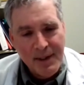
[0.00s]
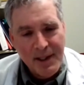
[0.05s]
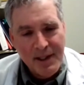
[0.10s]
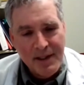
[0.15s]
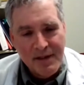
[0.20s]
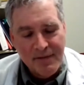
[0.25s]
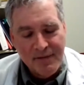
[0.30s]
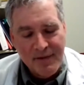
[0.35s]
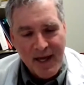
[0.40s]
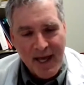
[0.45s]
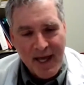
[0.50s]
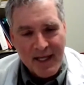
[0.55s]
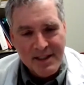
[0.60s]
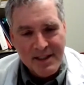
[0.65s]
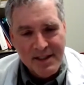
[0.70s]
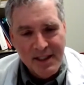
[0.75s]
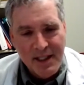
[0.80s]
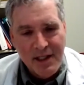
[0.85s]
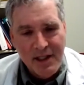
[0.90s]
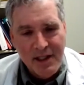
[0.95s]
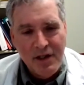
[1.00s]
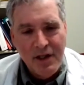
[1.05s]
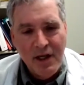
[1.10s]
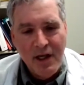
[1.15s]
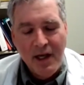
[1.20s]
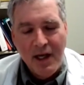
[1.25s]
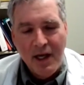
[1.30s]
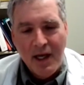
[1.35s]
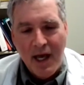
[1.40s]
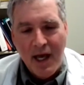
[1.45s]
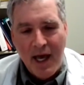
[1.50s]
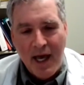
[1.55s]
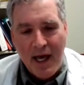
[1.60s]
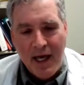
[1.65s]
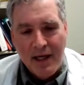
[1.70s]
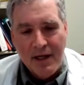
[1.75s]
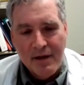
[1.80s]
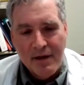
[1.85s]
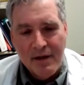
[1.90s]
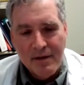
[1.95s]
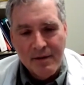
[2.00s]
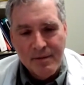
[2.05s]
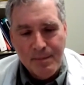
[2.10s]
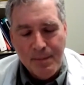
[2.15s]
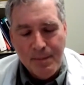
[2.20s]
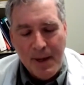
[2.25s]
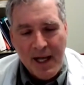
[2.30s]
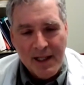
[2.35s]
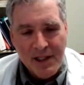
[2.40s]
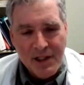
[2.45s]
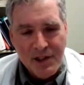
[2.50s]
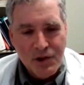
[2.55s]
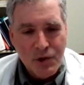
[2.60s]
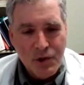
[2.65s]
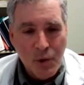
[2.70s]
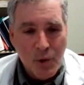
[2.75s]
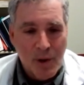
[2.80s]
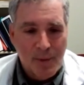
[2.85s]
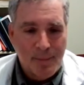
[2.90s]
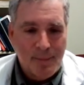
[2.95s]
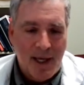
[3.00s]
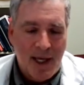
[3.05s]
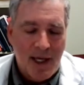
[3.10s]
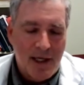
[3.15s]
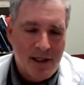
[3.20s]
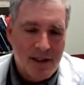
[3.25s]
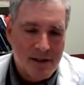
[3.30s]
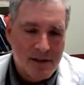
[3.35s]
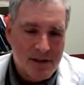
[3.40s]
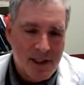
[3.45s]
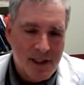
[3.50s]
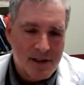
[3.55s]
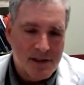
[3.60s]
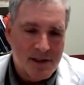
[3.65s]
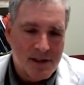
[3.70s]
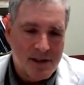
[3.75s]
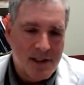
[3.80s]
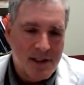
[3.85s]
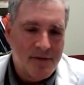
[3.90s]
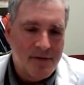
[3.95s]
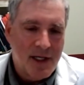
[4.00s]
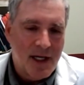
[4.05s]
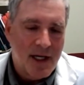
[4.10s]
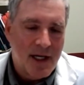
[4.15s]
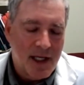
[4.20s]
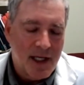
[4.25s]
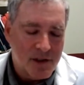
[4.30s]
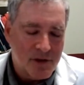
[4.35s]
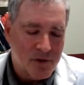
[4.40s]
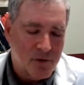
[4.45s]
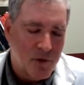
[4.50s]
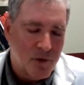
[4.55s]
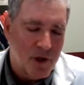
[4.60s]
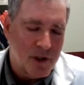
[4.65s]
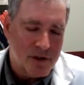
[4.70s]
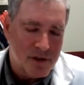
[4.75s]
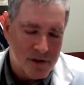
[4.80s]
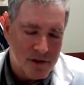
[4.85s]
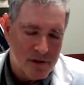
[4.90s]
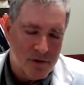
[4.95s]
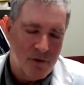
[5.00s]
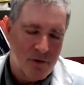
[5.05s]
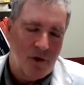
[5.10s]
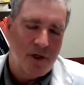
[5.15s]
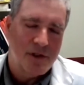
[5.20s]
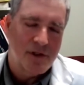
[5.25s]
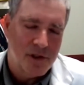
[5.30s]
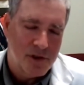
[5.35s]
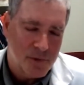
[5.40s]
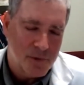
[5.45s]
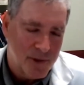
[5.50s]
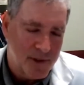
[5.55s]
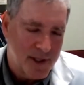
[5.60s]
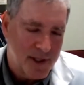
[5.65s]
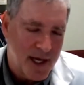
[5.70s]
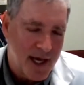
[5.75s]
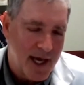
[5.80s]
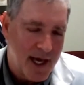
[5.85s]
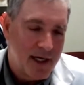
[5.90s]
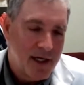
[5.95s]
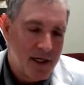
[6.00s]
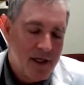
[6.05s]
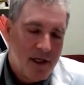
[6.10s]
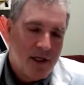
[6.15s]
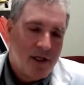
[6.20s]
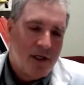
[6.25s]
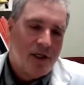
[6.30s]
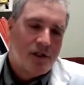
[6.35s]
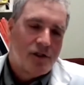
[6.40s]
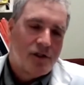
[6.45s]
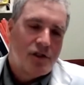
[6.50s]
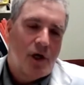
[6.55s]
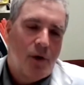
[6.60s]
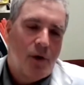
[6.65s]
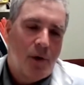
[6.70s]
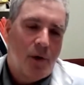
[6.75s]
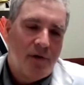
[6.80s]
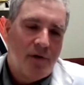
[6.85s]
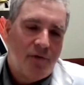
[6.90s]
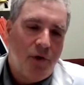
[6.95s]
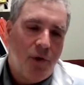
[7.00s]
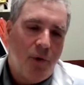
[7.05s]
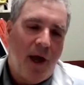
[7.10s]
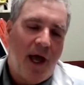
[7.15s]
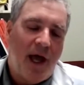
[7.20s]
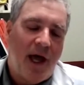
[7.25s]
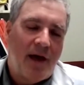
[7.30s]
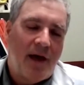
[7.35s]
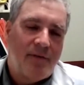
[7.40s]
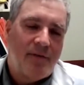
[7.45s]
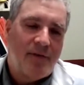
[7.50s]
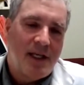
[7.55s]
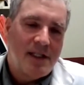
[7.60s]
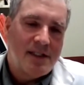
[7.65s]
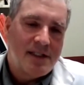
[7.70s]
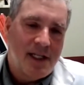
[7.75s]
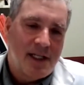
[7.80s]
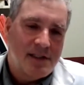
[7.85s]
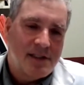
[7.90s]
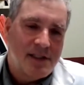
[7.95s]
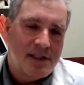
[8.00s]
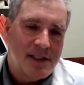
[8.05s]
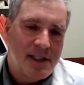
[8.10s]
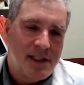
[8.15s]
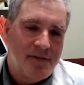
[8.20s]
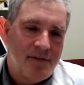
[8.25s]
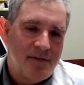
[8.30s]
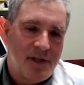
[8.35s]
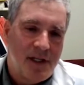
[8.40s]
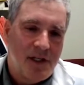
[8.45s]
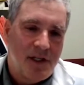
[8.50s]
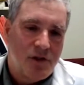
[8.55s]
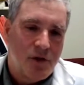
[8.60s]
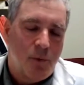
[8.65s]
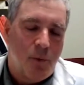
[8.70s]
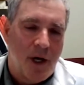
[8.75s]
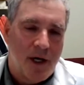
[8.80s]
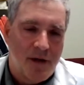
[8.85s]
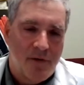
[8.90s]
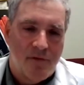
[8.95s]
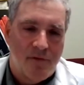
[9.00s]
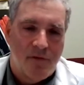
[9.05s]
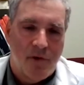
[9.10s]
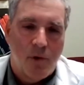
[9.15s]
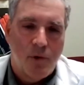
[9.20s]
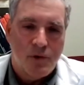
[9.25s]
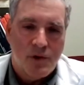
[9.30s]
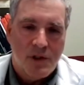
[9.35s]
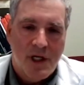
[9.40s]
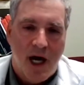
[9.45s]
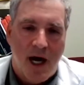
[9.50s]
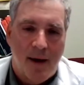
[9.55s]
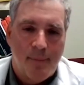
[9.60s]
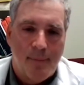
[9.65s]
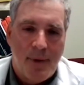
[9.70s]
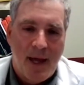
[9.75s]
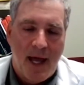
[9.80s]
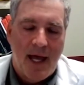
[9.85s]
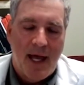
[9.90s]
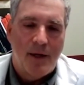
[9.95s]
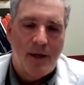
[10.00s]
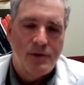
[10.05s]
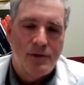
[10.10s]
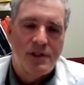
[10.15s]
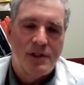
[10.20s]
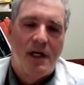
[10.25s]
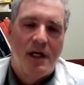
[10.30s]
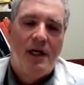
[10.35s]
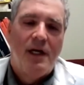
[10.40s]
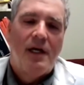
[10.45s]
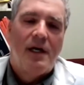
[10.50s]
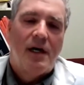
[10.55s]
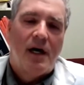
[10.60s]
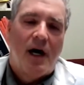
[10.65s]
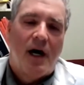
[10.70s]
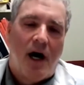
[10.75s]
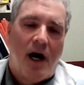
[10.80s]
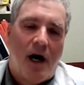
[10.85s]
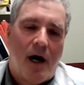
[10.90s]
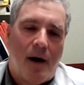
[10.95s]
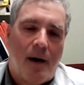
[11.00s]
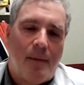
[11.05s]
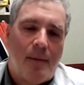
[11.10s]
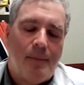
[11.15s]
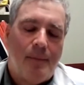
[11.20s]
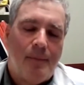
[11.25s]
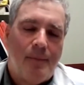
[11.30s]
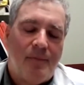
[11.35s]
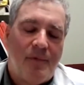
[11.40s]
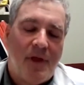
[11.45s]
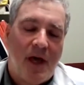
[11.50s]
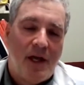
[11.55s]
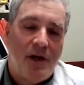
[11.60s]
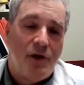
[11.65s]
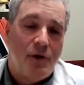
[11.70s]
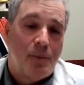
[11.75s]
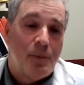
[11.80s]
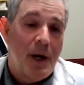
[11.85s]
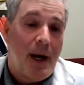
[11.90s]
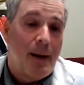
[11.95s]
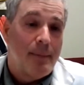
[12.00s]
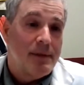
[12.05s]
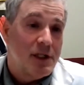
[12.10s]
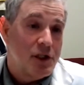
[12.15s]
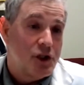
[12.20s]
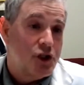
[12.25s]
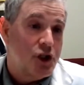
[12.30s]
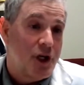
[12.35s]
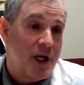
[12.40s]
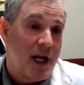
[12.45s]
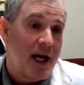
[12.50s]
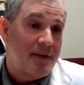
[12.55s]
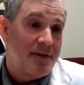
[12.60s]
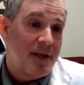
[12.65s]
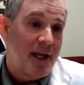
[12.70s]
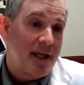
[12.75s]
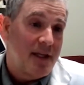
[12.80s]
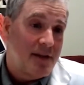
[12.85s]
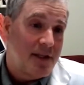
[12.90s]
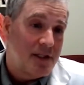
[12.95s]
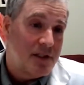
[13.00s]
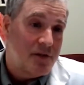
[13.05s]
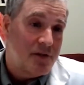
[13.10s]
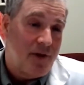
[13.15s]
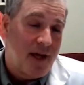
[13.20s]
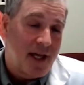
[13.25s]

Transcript: in the vaccine, and polysorbate sensitivity, I guess, crosses with that. So if you have a sensitivity to one of those compounds, then you probably should not take this